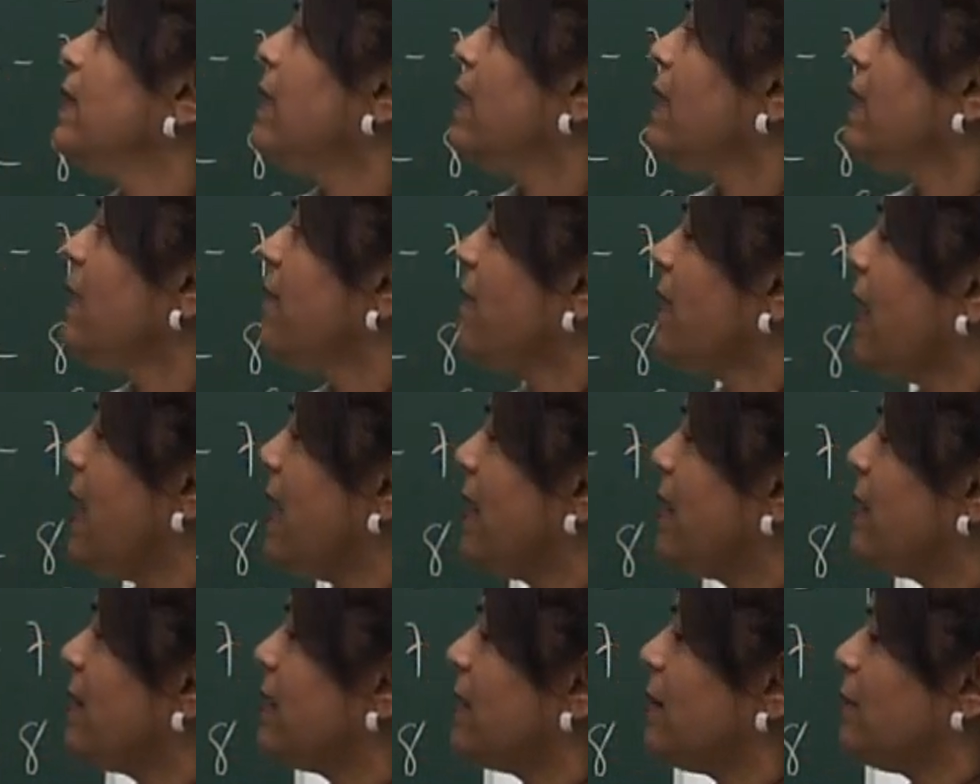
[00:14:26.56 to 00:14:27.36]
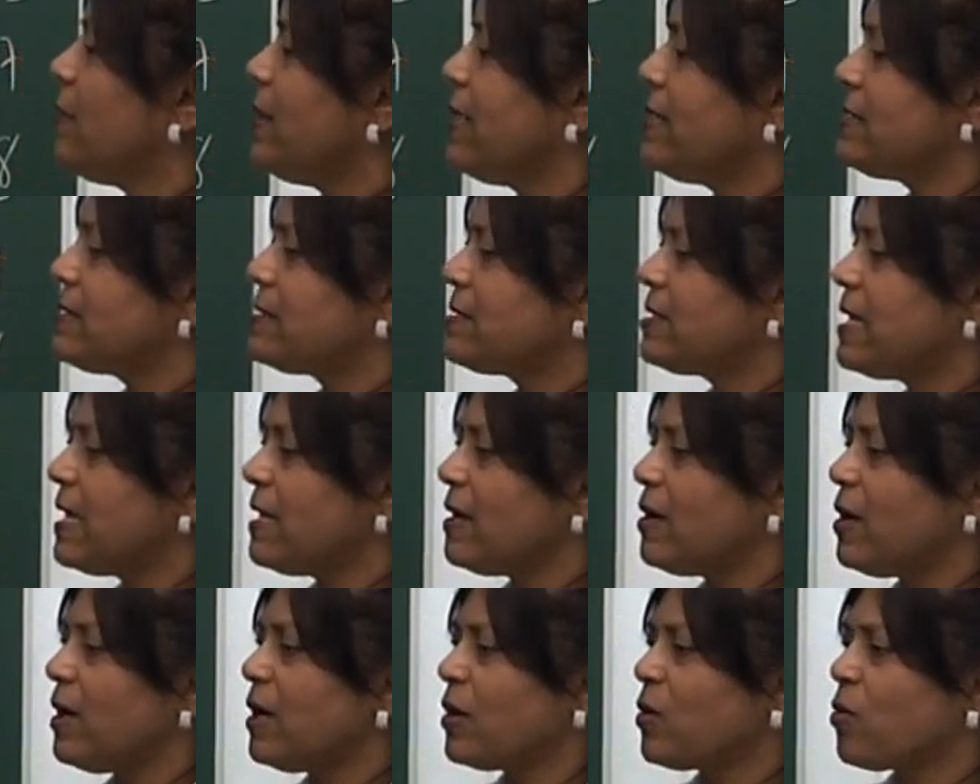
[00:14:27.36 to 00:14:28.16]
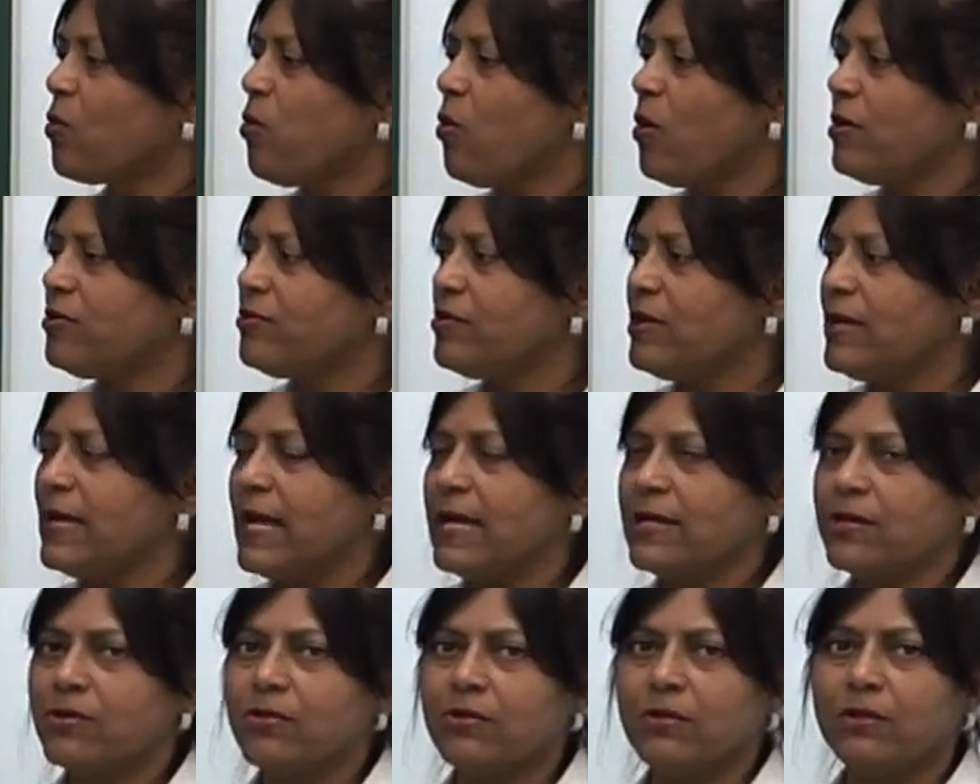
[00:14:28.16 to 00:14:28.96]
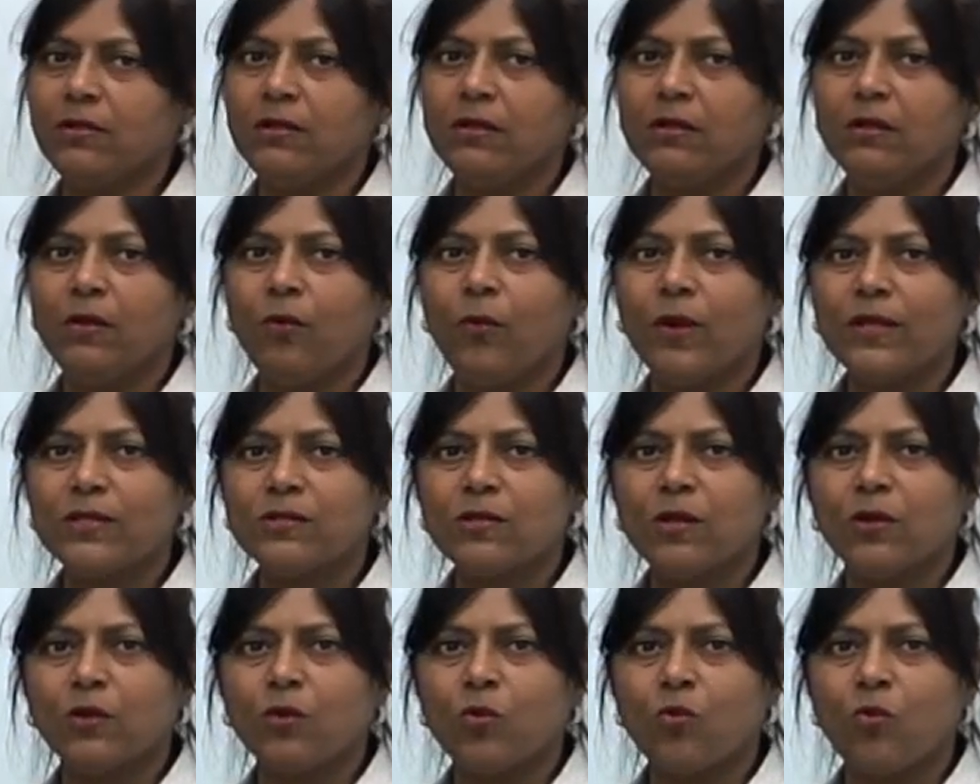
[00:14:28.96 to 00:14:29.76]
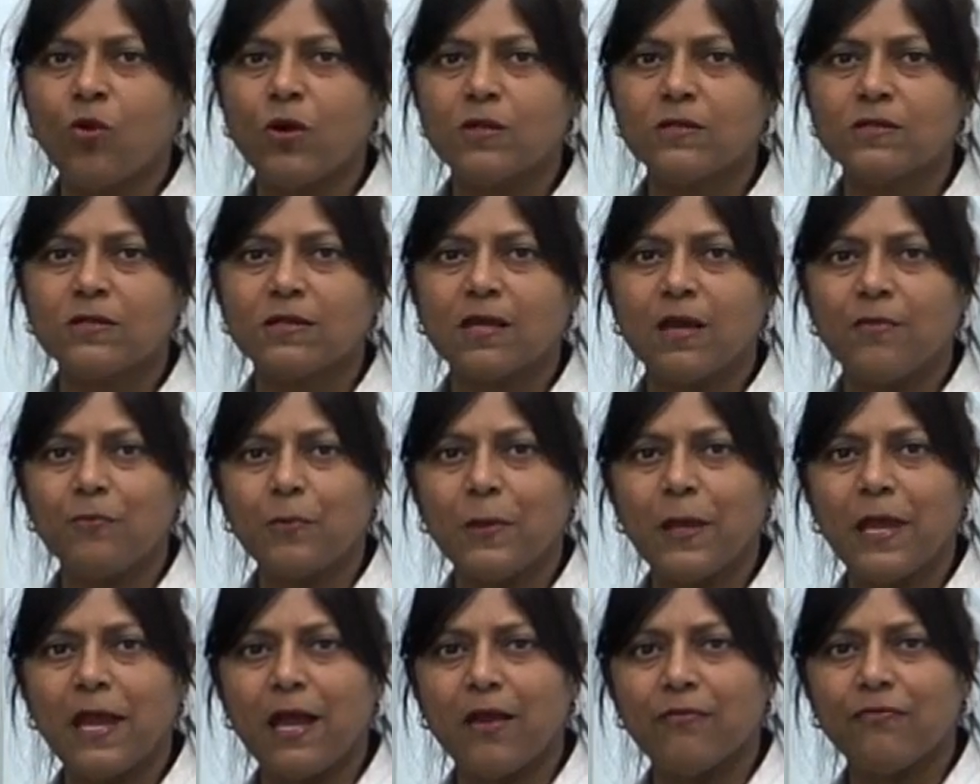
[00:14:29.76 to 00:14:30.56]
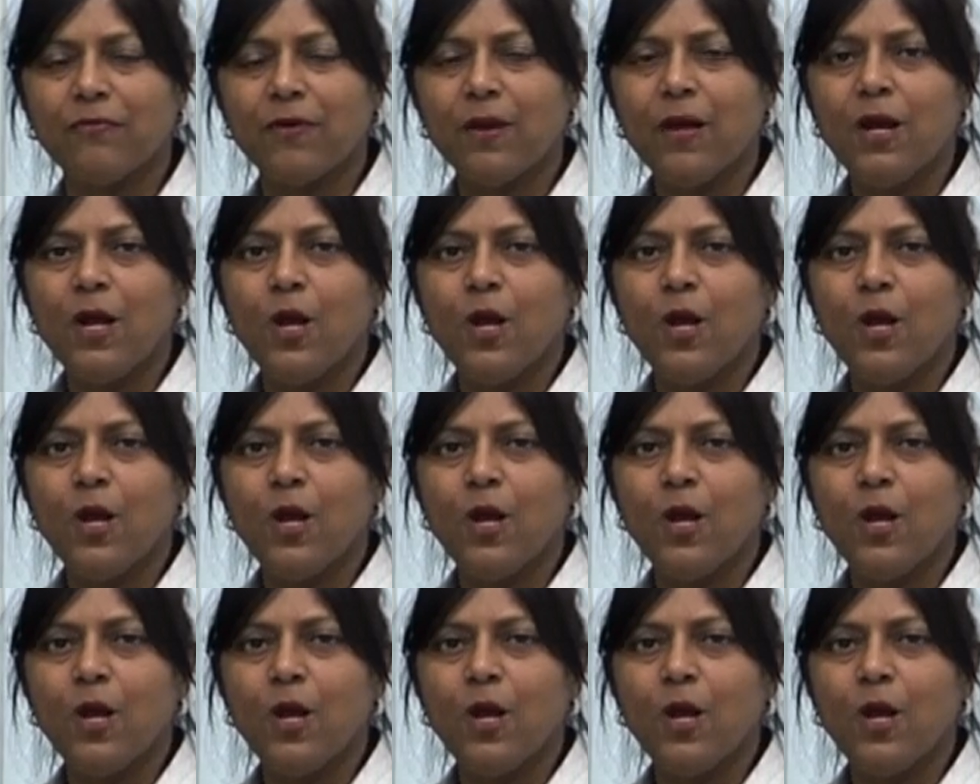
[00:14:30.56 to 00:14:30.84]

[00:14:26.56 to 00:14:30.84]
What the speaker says: When I said a quadrilateral, what sort of chords can we have?